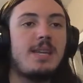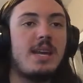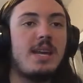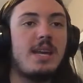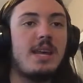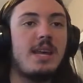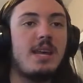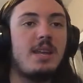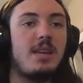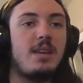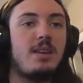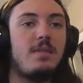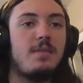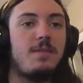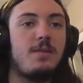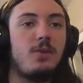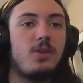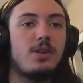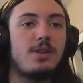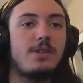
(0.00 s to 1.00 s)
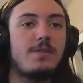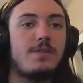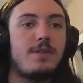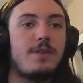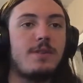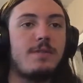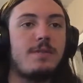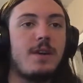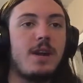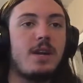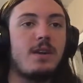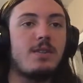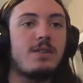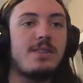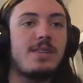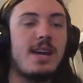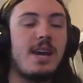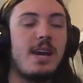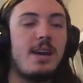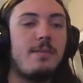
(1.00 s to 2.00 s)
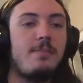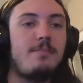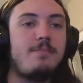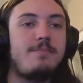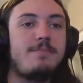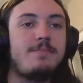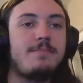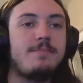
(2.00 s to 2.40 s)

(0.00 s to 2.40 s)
10 Alien Force for the final time.